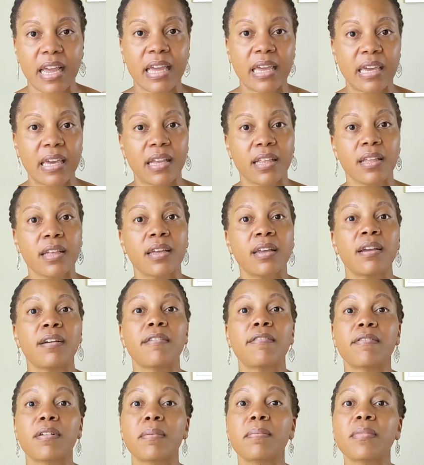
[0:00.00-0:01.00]
get
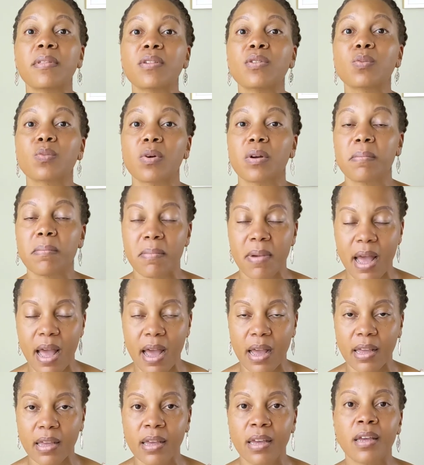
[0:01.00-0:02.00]
from this one
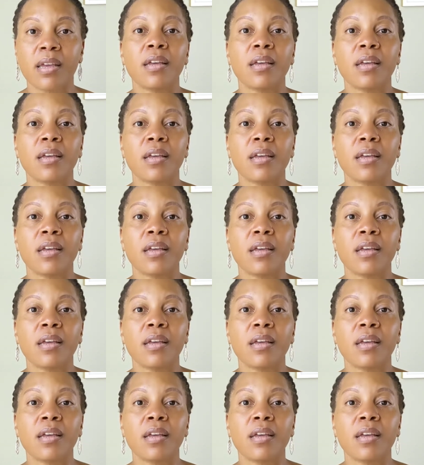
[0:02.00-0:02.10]
bag,